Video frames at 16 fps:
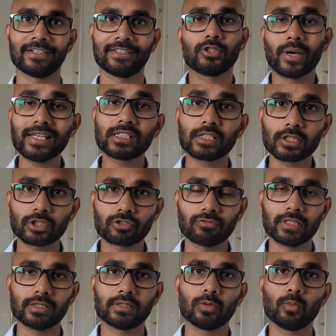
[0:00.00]
So as
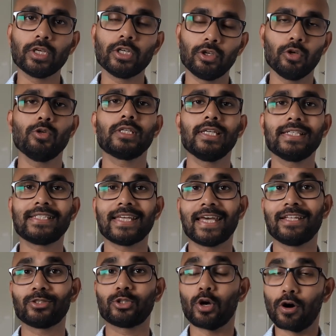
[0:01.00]
stutterers, we usually
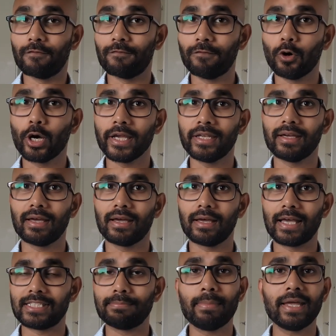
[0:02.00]
tend to avoid
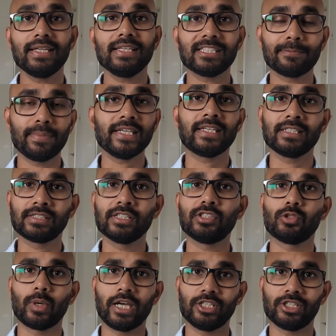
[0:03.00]
as many speaking
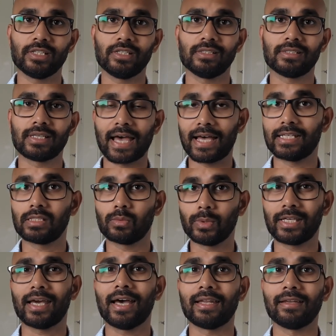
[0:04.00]
situations as we
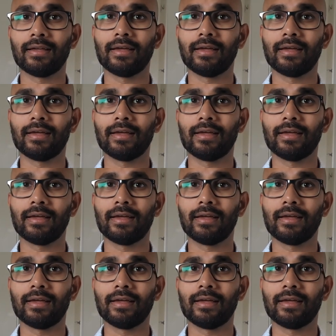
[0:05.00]
can.